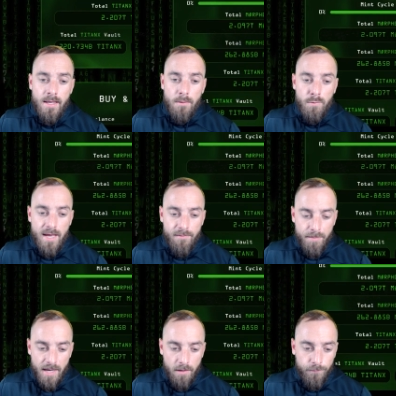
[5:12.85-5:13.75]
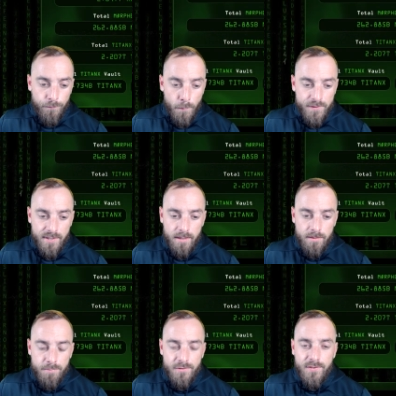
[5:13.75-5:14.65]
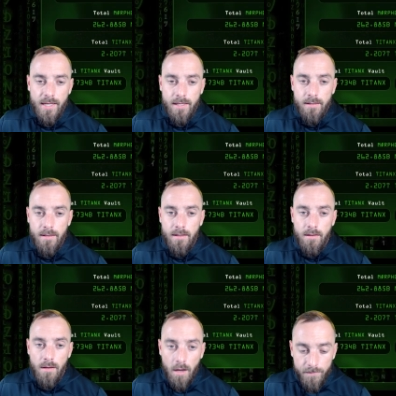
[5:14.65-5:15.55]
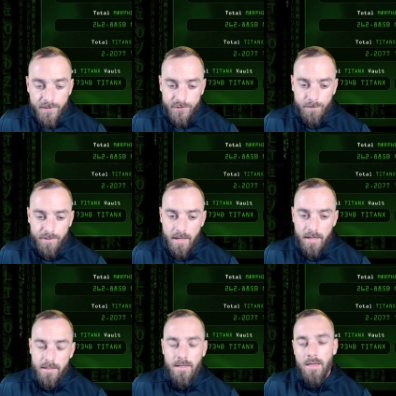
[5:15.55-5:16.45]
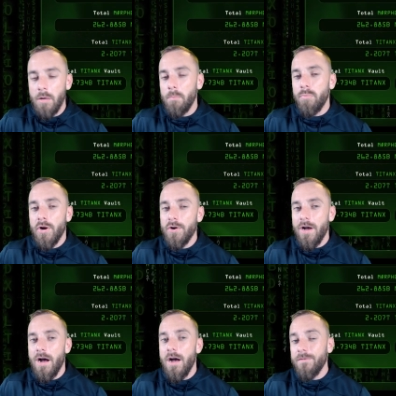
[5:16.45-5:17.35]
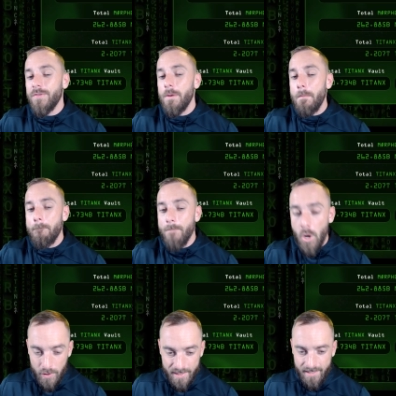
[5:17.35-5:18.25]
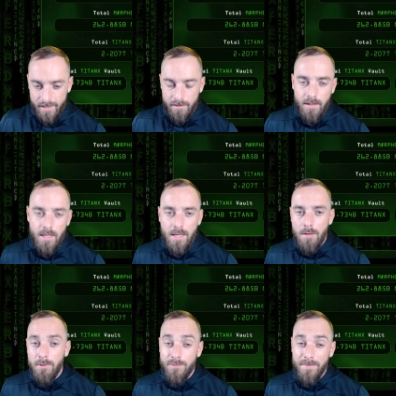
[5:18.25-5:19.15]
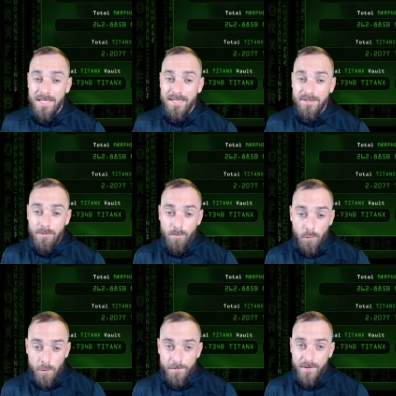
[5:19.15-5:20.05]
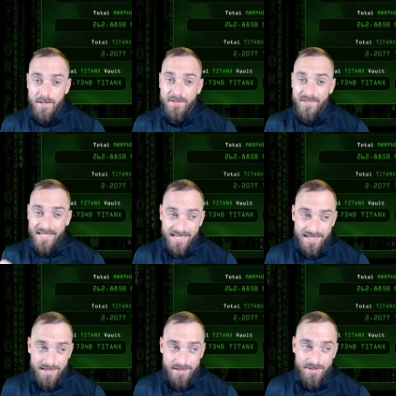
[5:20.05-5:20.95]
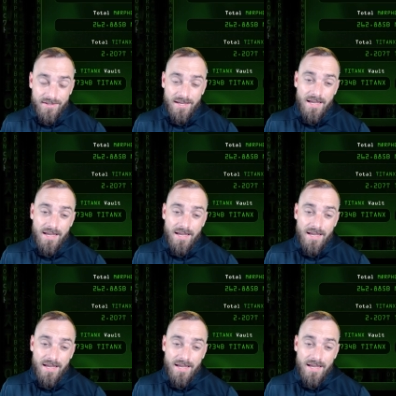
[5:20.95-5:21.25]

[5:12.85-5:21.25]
we have about 14% of the supply burned off the market, which means Morpheus is